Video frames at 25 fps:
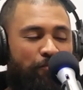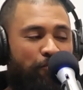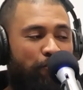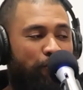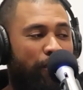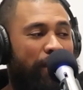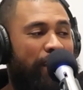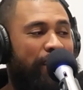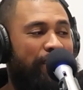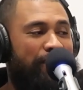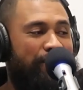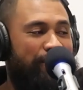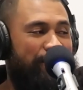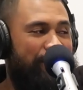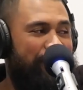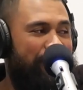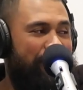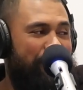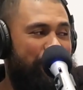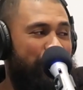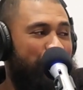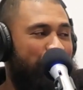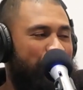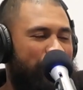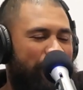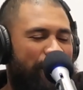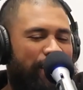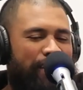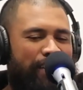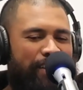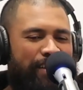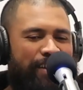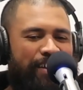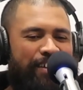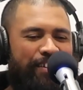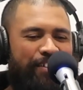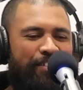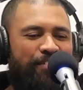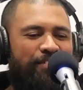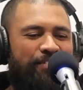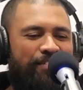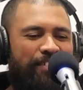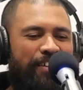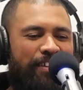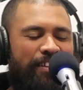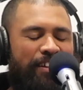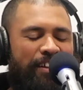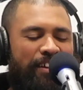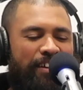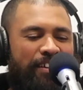Rand, you said it, eh? You
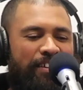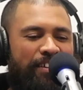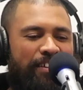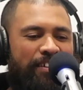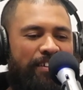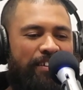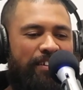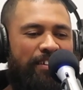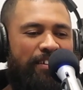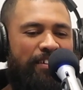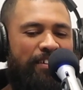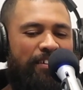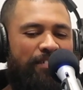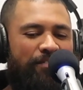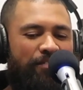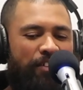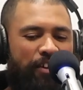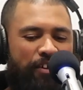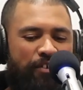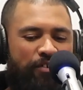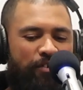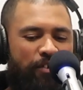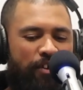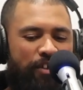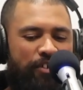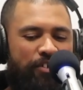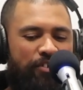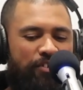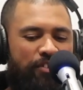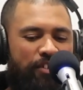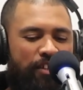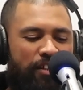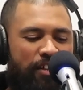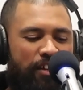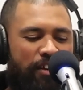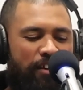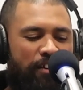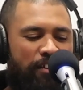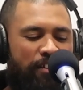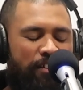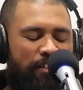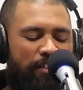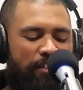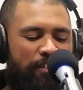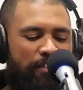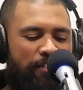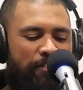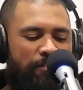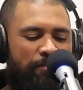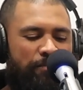said like, Rick, do I just need to
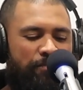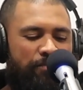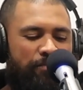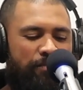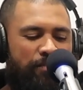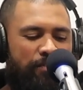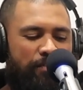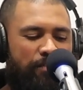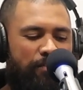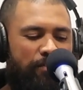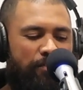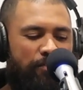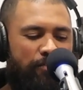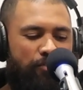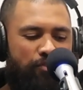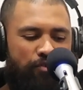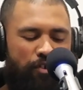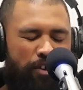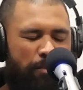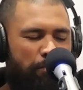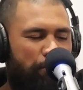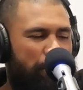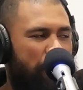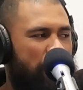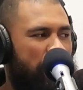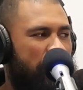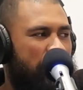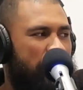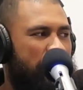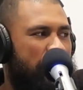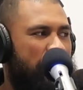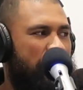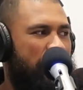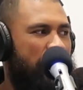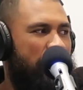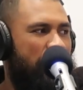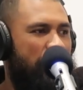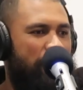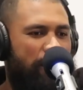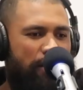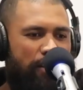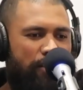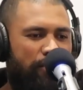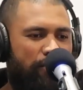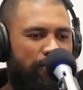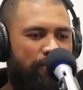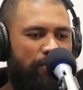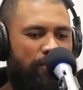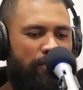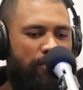dream bigger? And then
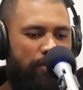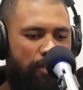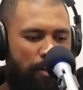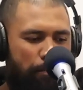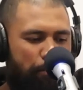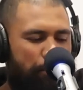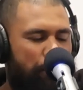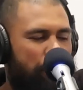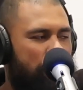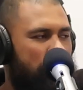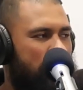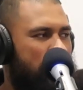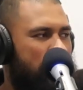he just said, yep.